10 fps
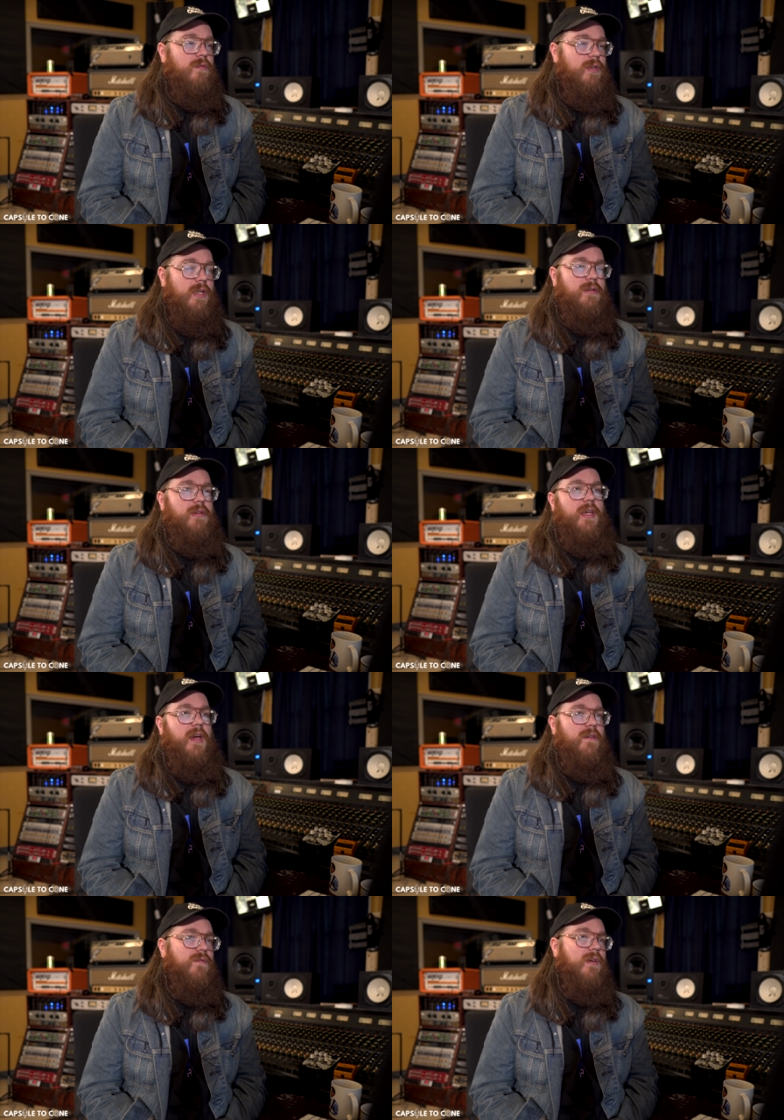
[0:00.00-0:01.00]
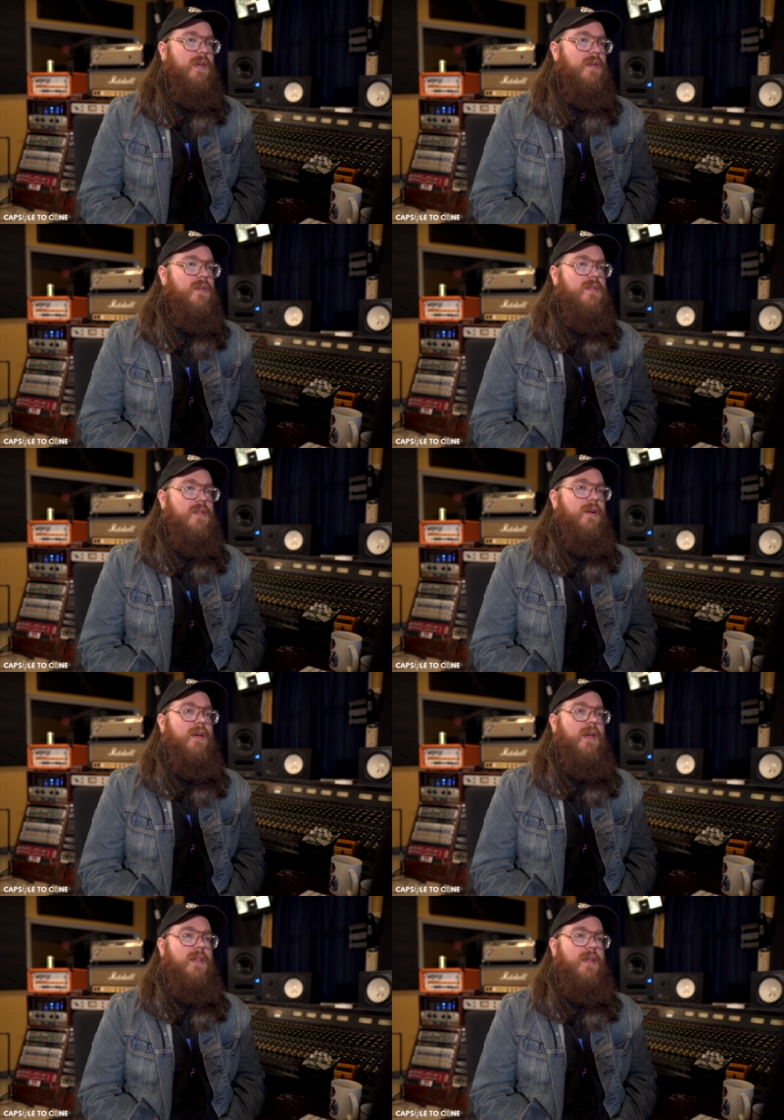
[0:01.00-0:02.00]
nearly every snare
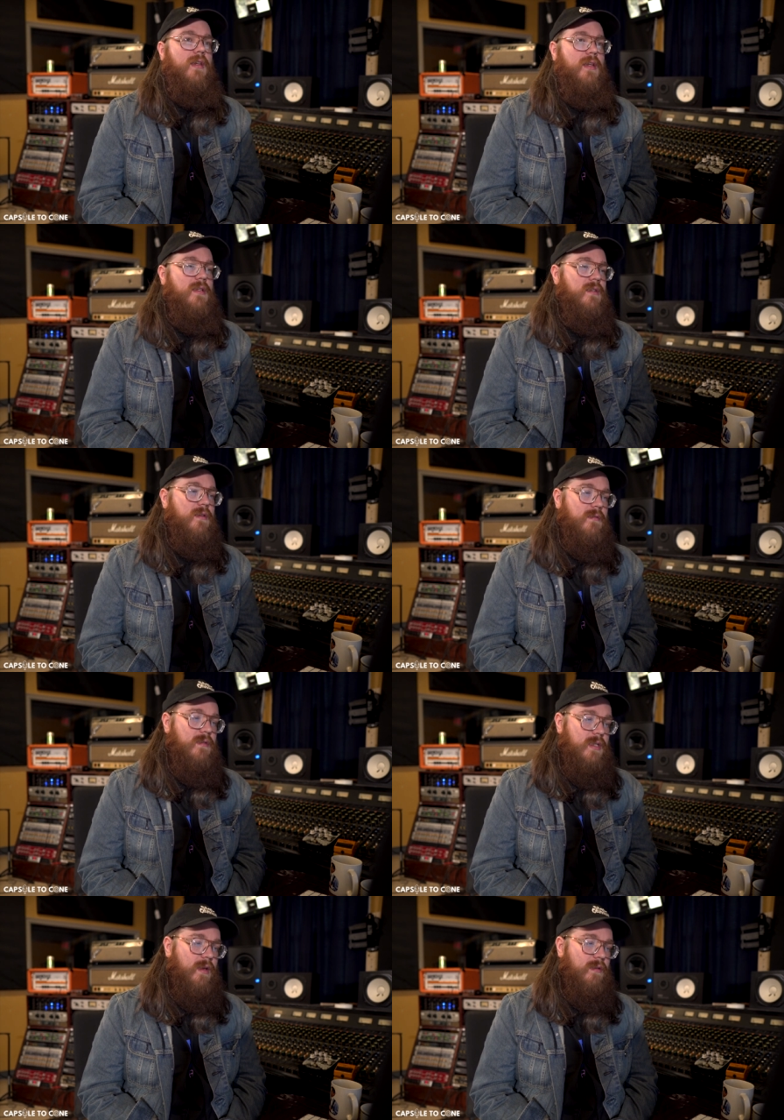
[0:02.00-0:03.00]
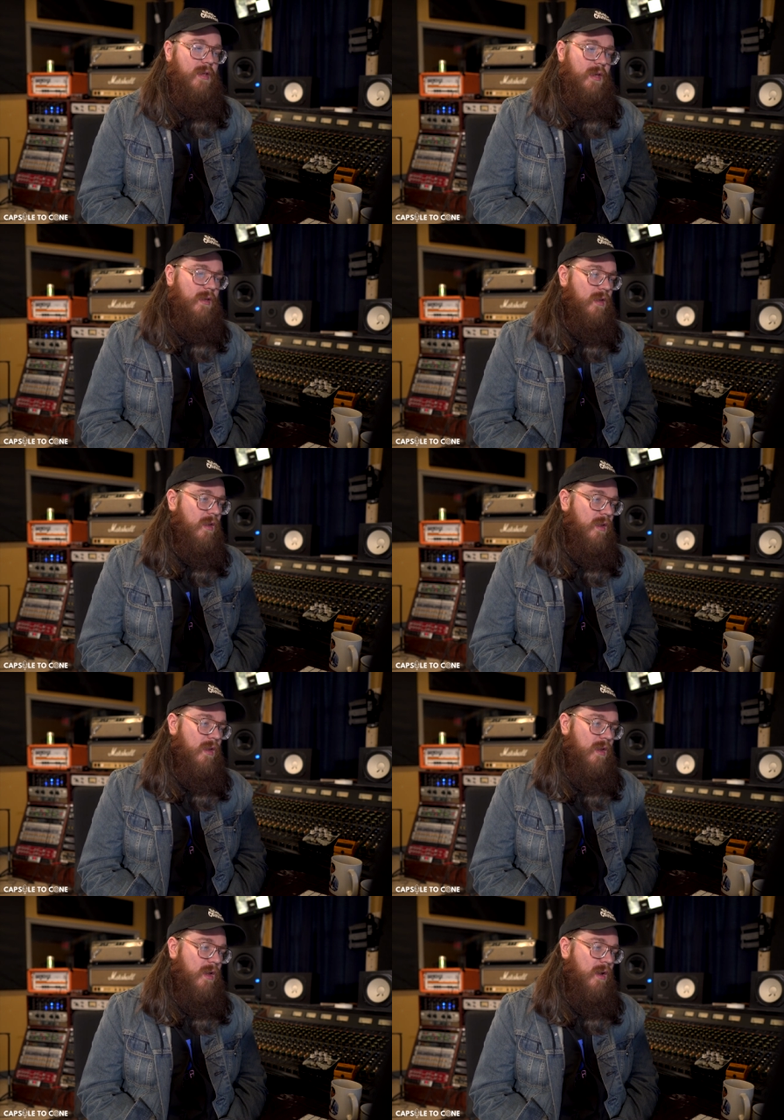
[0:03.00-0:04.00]
hit that it needs to sound like?
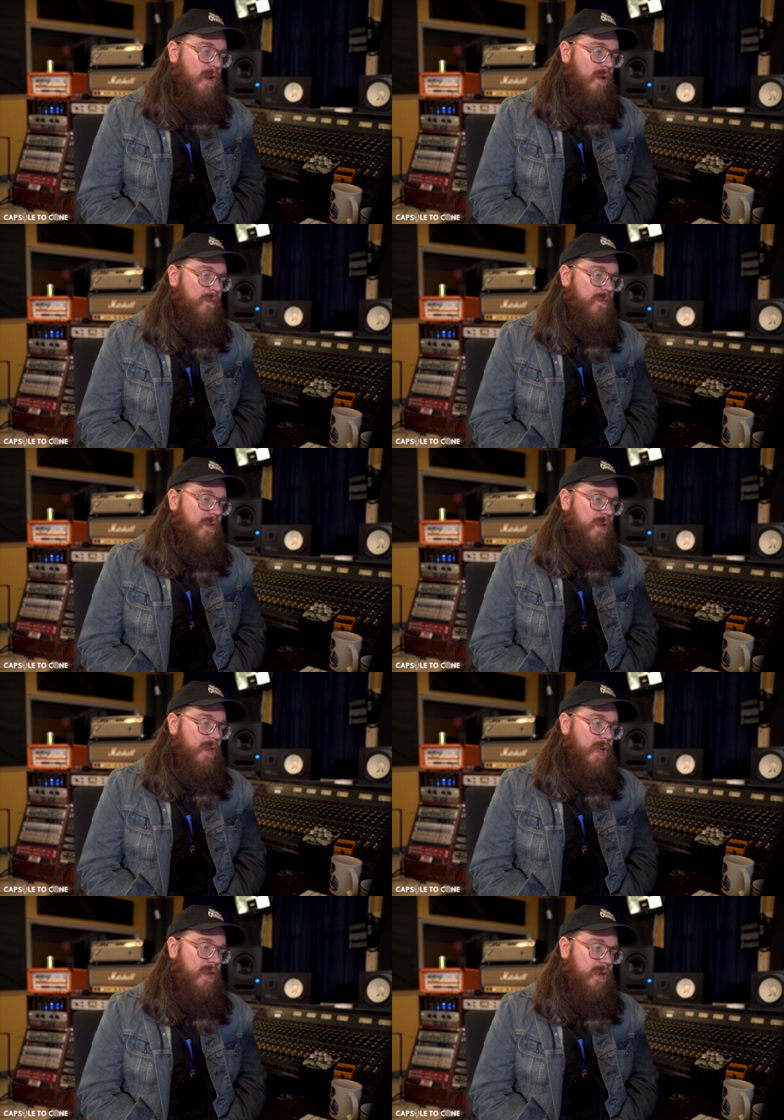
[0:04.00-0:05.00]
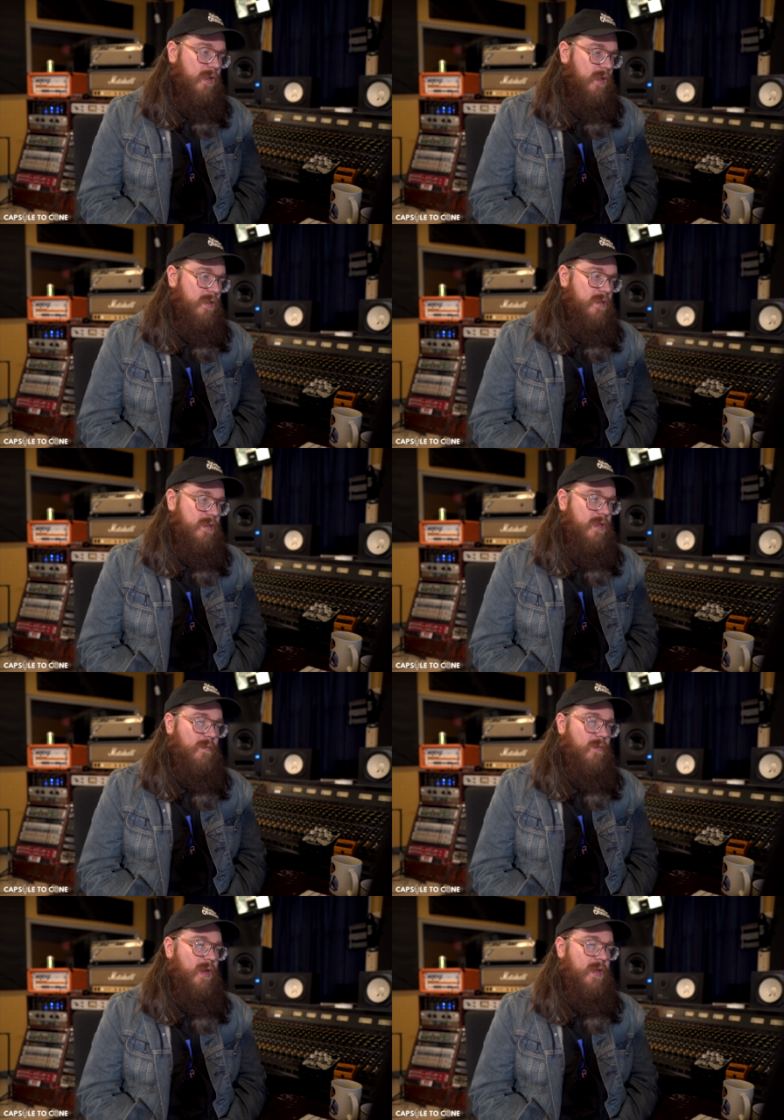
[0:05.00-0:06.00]
Yeah. Um, and the kick is the
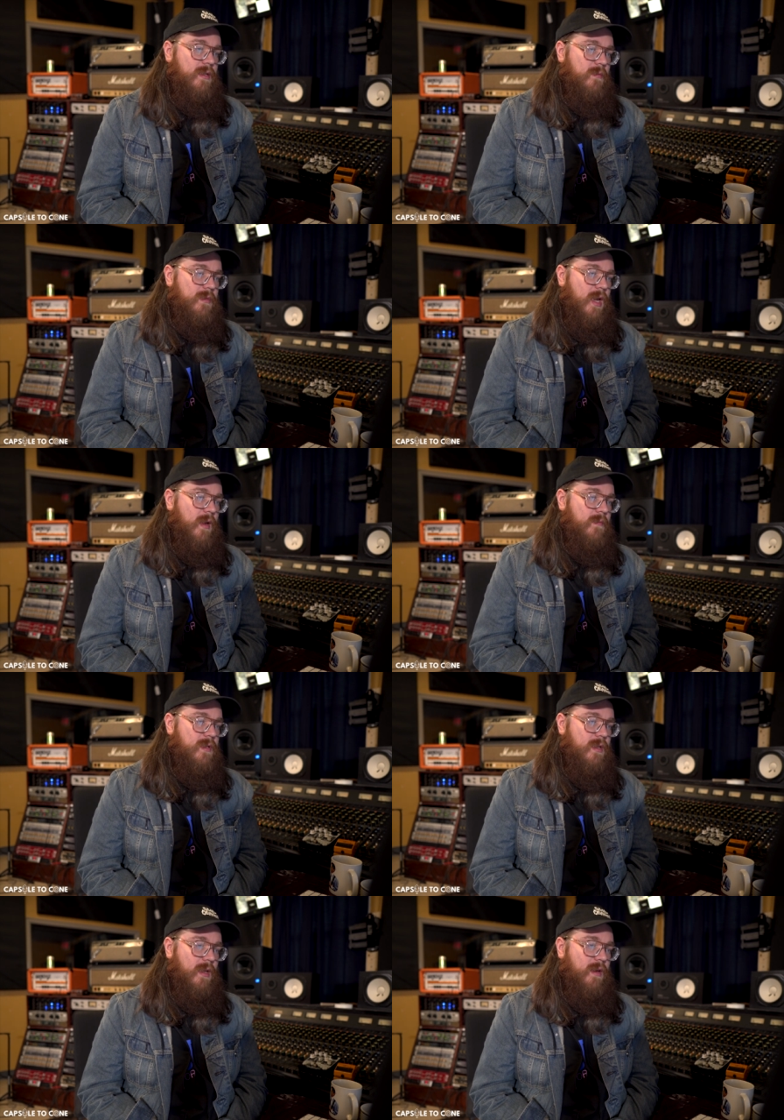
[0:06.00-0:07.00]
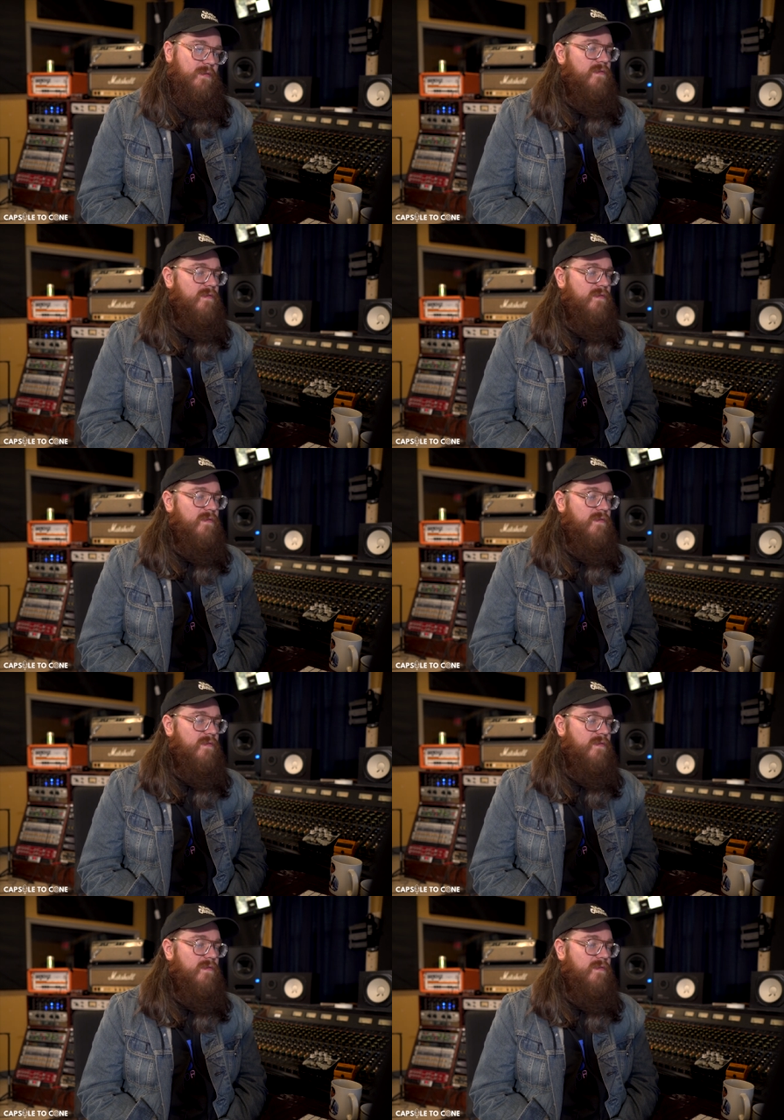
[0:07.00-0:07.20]
same way. Sometimes, like on